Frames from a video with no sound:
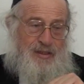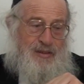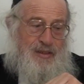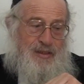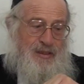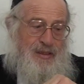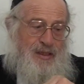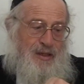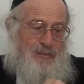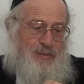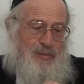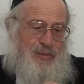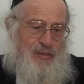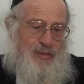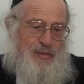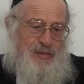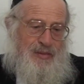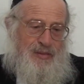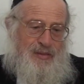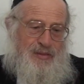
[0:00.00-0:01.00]
The
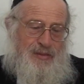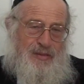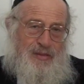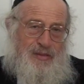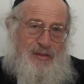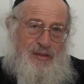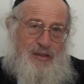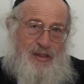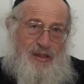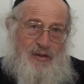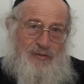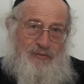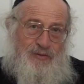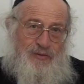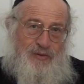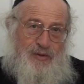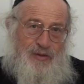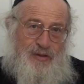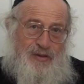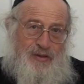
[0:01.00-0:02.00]
temple
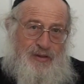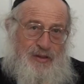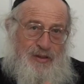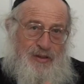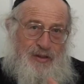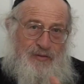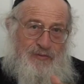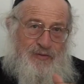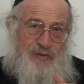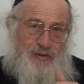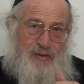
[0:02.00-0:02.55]
have